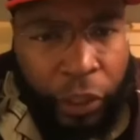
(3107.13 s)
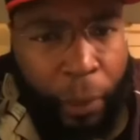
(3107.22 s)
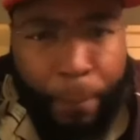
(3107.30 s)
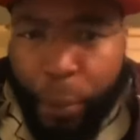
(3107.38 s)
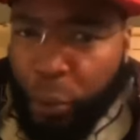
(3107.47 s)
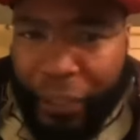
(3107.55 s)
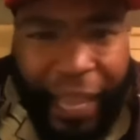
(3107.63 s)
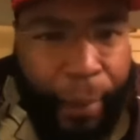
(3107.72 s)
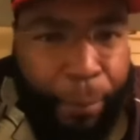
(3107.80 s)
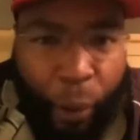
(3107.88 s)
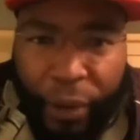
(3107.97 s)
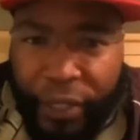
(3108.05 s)
The bootleg
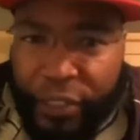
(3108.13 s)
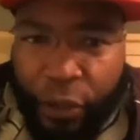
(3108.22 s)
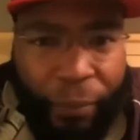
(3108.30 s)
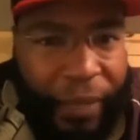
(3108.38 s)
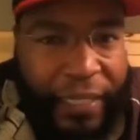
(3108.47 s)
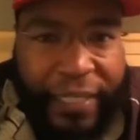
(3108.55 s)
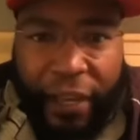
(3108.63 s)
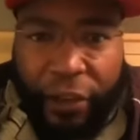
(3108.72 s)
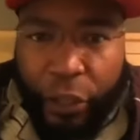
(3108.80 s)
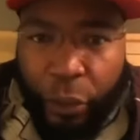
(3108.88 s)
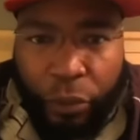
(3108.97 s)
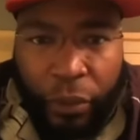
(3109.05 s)
boys told me to tell
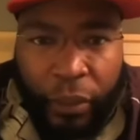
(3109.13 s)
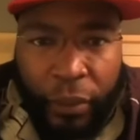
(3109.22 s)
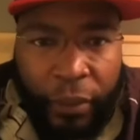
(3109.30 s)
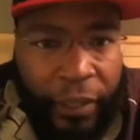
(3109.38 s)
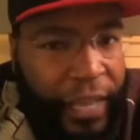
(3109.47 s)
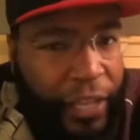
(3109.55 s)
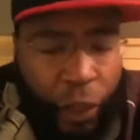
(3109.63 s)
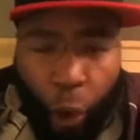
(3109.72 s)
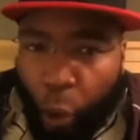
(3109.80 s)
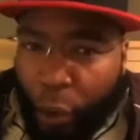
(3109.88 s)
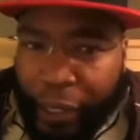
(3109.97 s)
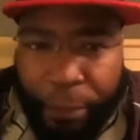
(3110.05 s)
you, it's
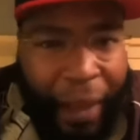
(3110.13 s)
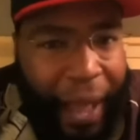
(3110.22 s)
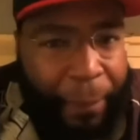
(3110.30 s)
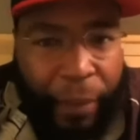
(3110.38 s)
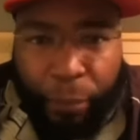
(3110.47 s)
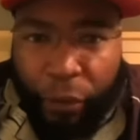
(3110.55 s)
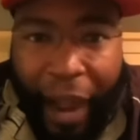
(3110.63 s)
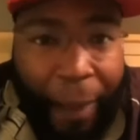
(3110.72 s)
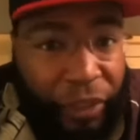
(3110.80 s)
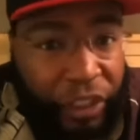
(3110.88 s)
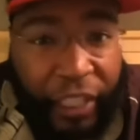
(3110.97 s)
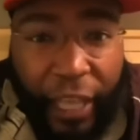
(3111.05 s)
on and popping, bro. I'm
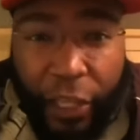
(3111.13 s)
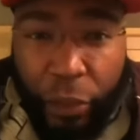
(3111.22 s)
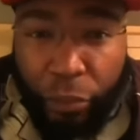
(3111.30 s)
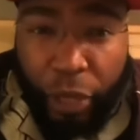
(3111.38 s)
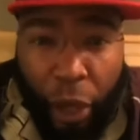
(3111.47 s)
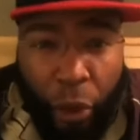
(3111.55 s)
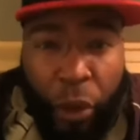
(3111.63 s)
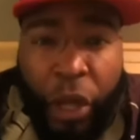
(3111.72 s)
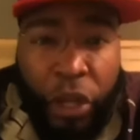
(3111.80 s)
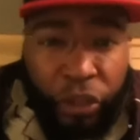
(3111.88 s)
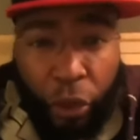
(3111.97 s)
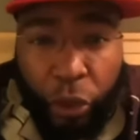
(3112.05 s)
just letting you know
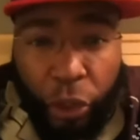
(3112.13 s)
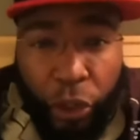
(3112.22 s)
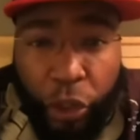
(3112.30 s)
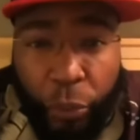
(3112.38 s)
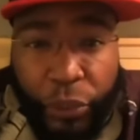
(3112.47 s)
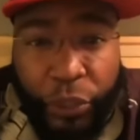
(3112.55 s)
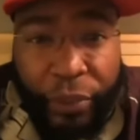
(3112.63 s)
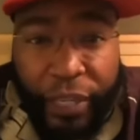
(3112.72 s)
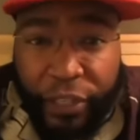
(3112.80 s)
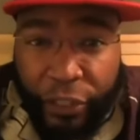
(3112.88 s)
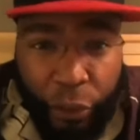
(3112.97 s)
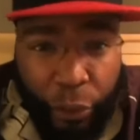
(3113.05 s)
so you can do what you need
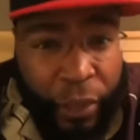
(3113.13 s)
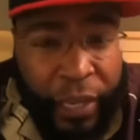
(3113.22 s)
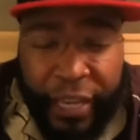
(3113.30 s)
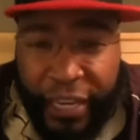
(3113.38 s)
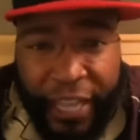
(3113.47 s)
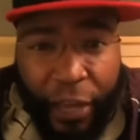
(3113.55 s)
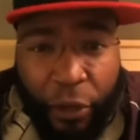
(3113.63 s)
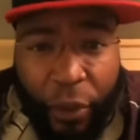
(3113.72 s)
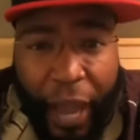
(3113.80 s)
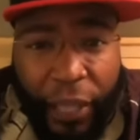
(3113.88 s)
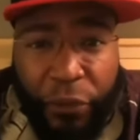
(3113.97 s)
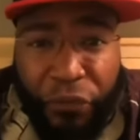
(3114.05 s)
to do, because I don't know
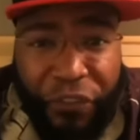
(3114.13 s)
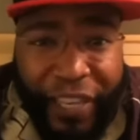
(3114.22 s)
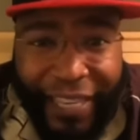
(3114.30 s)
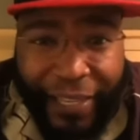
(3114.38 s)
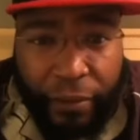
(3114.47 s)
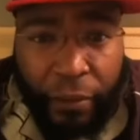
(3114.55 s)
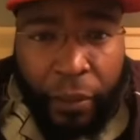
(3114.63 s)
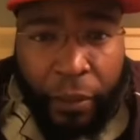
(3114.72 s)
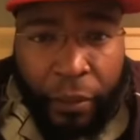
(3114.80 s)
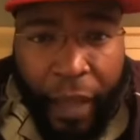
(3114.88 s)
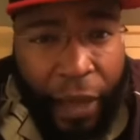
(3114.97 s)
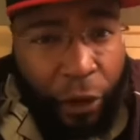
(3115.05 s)
how you feed.
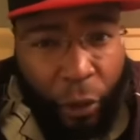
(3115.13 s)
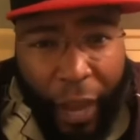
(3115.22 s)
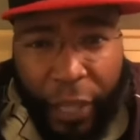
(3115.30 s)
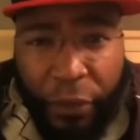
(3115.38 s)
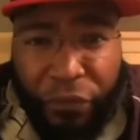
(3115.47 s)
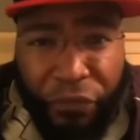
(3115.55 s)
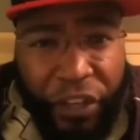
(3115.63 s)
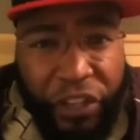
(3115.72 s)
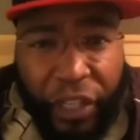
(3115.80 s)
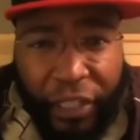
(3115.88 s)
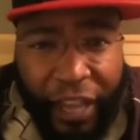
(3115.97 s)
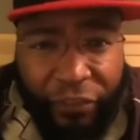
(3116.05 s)
I don't know how you feed
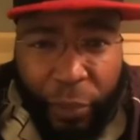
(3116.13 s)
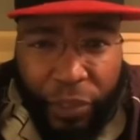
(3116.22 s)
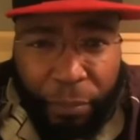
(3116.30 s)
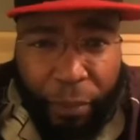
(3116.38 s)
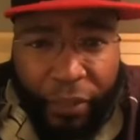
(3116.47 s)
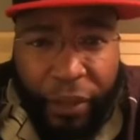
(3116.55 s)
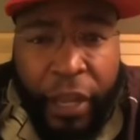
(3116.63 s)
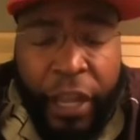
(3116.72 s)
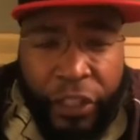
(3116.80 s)
your loved ones, brother.